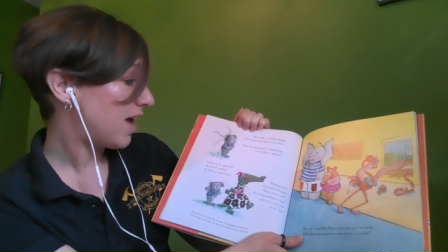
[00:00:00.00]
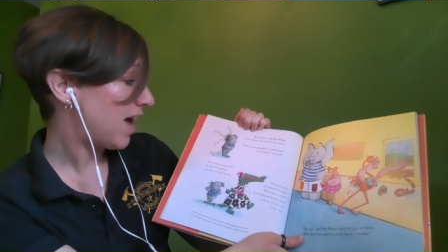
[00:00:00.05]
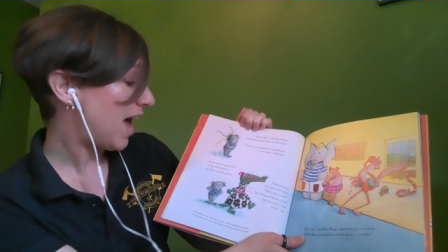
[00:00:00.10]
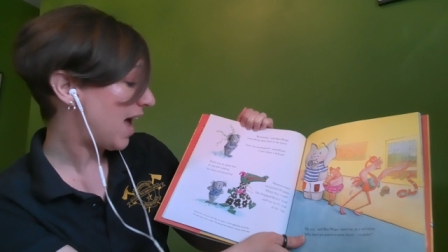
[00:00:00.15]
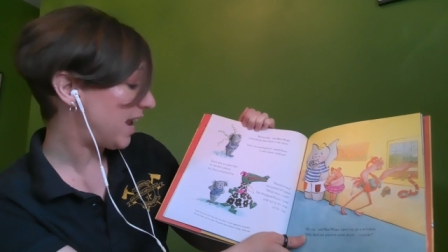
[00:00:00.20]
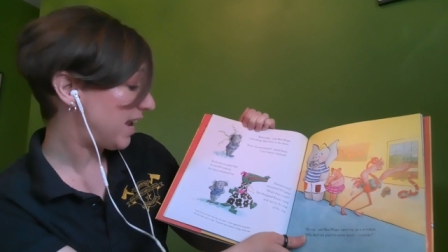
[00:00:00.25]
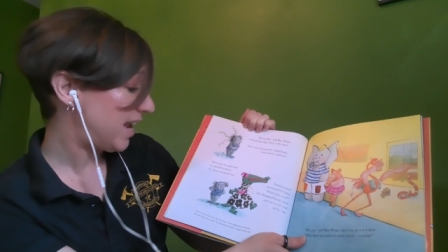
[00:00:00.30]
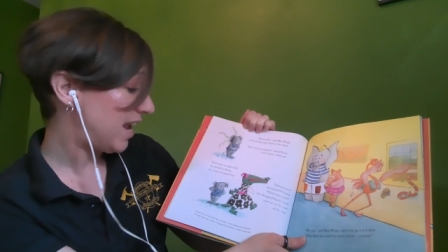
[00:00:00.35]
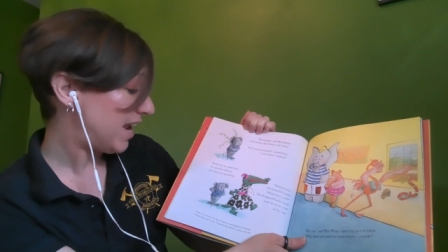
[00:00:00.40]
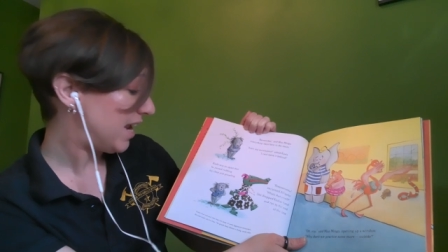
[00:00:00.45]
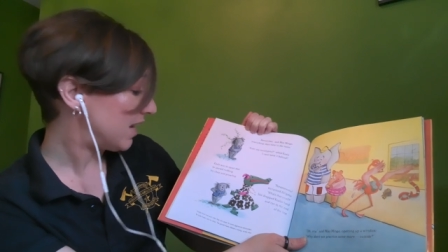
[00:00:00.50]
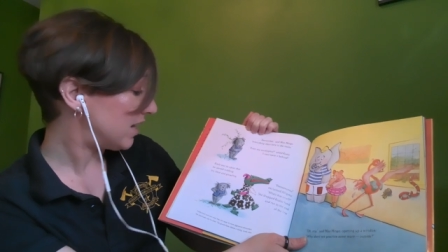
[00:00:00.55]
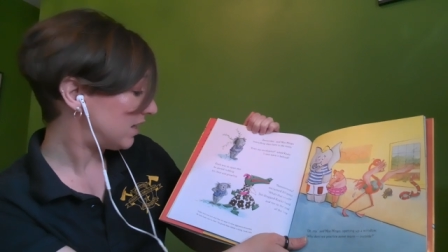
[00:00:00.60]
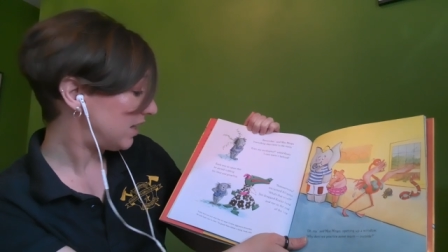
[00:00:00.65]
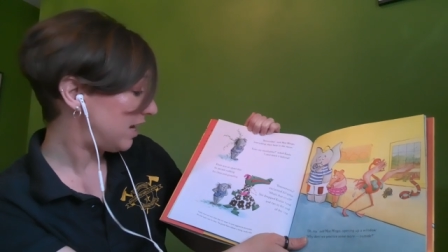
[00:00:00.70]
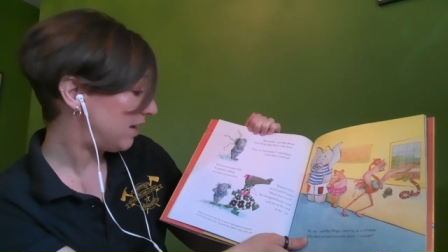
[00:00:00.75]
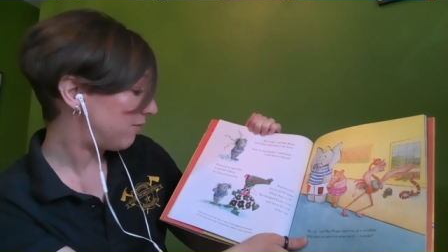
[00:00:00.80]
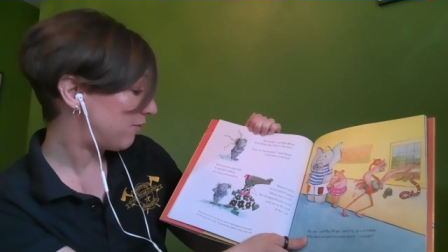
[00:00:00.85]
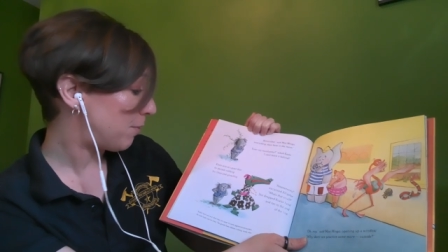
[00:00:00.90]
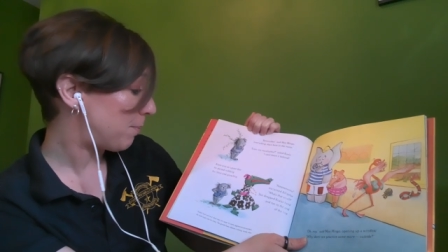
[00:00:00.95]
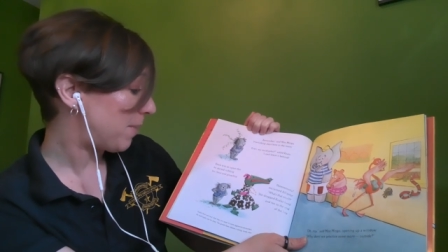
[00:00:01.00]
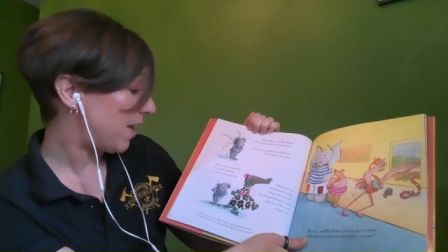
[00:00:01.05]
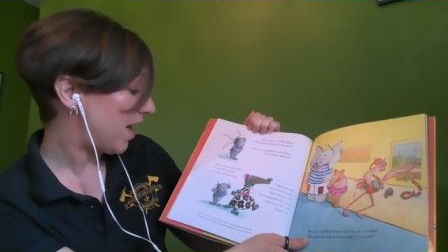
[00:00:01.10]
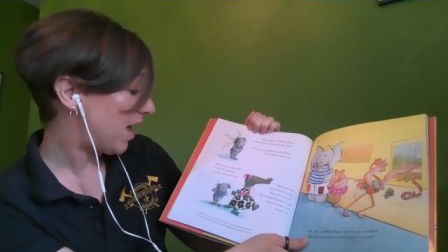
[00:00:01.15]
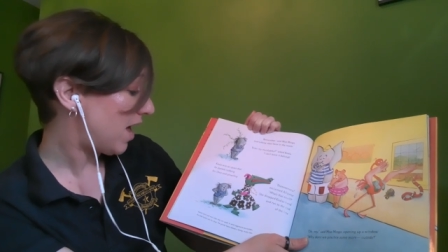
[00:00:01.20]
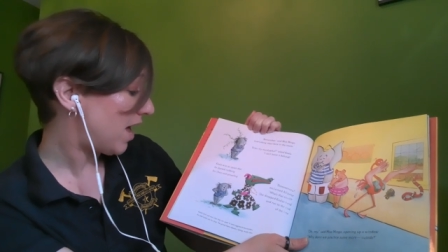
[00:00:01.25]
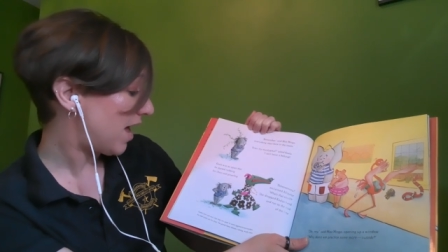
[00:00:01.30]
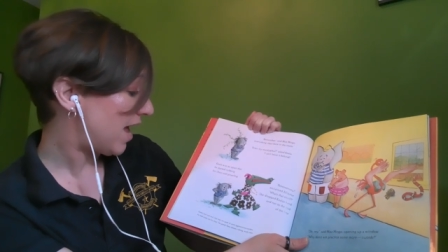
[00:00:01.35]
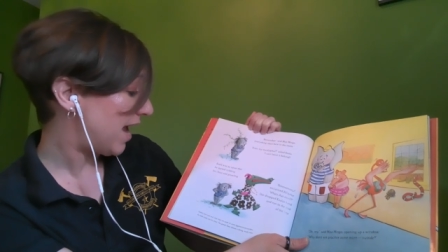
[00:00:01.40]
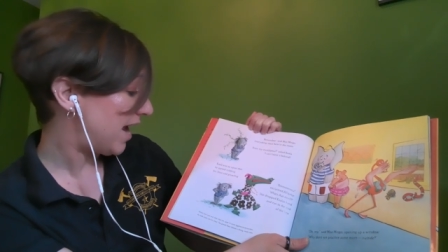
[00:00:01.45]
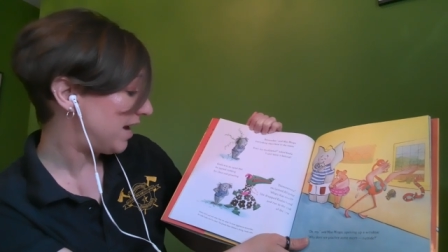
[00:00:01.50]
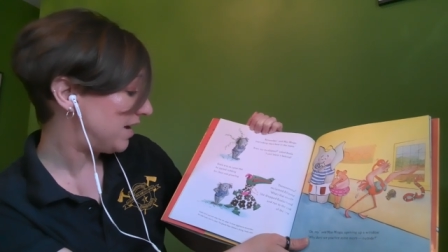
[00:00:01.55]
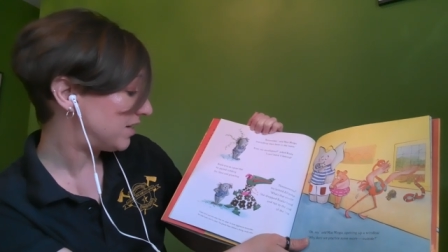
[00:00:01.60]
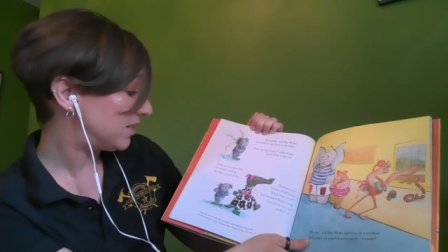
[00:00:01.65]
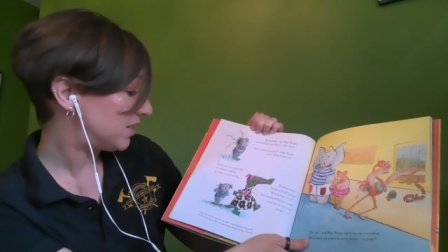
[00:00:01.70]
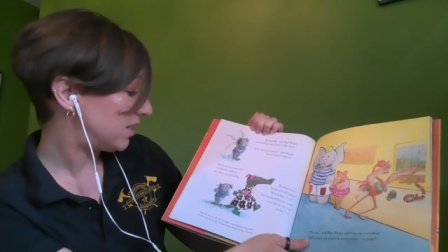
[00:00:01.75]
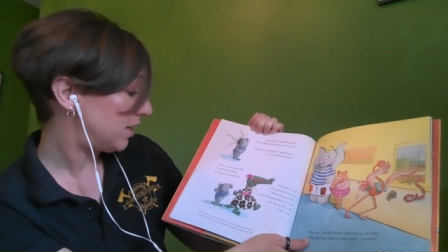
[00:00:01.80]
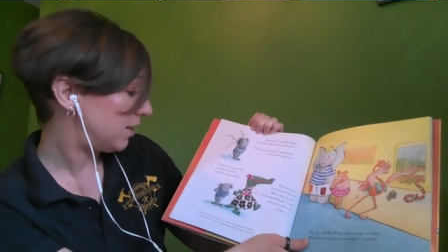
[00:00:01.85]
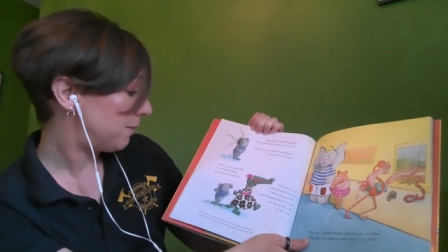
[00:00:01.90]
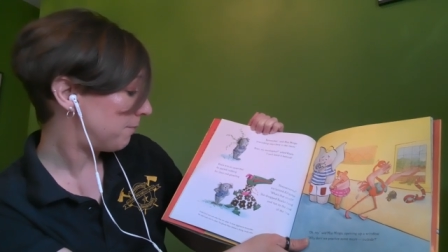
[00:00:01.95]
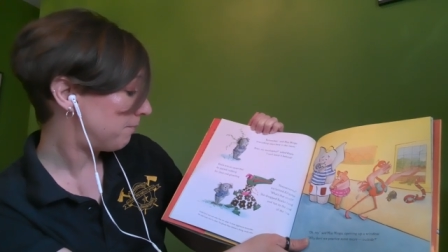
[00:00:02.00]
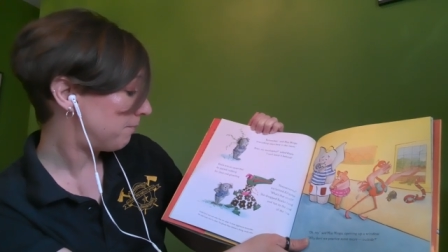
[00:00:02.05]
I can't leave it behind.